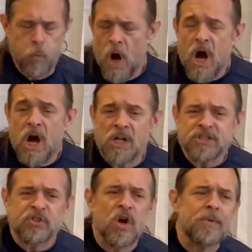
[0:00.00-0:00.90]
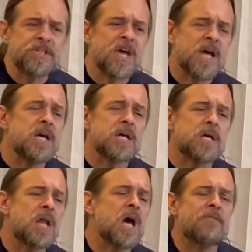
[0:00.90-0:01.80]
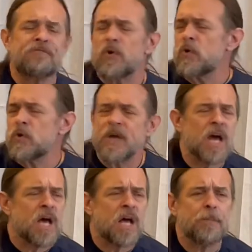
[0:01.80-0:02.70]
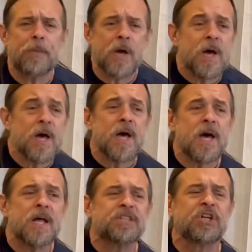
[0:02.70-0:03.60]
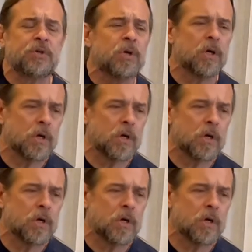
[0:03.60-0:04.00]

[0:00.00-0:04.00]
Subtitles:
Walls crumbled down, I forgot about you.